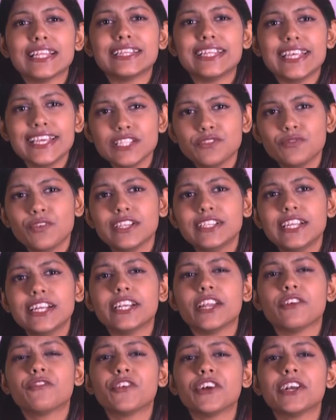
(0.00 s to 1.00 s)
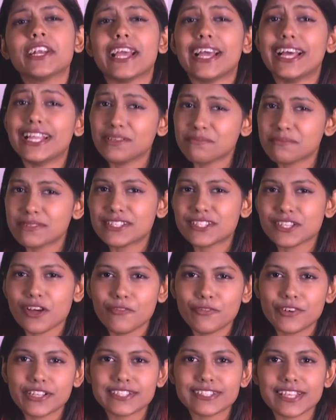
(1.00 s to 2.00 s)
These were the different elements
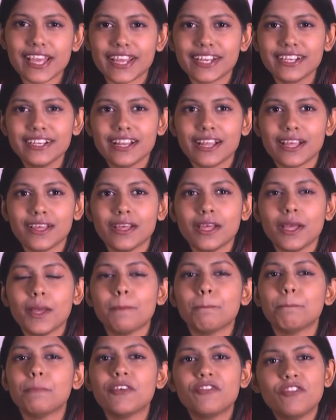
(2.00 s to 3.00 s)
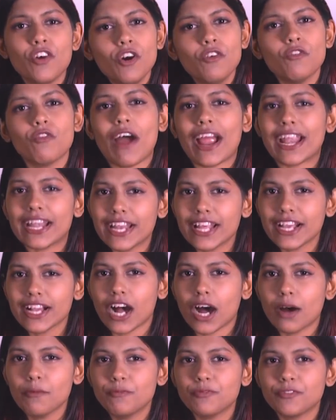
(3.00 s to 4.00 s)
of design. Before winding
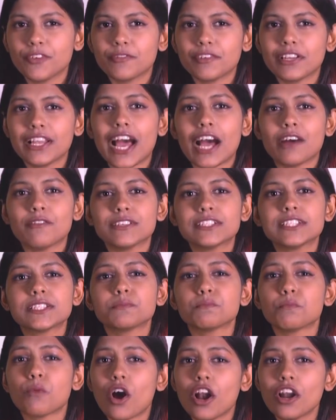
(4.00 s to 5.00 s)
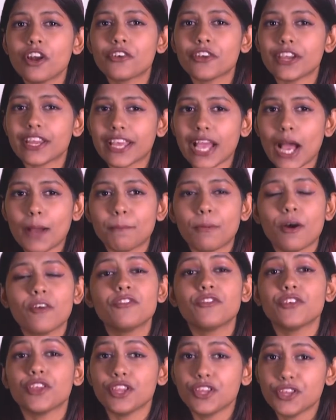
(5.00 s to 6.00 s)
up, we will have a small recap of
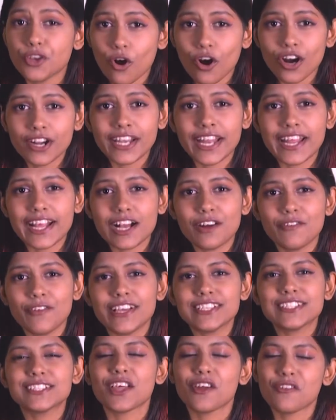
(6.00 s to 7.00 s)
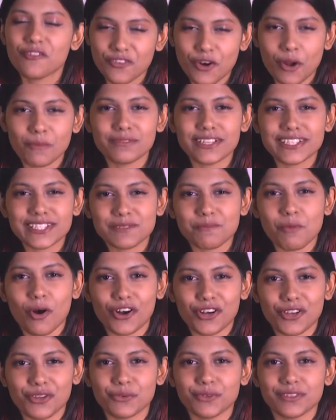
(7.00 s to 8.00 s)
your takeaways from this
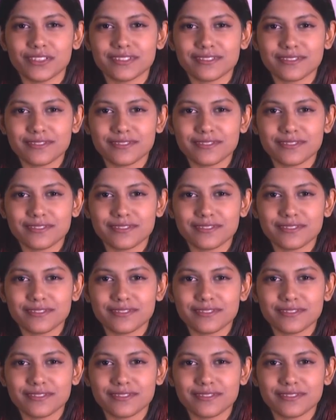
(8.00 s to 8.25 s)
module.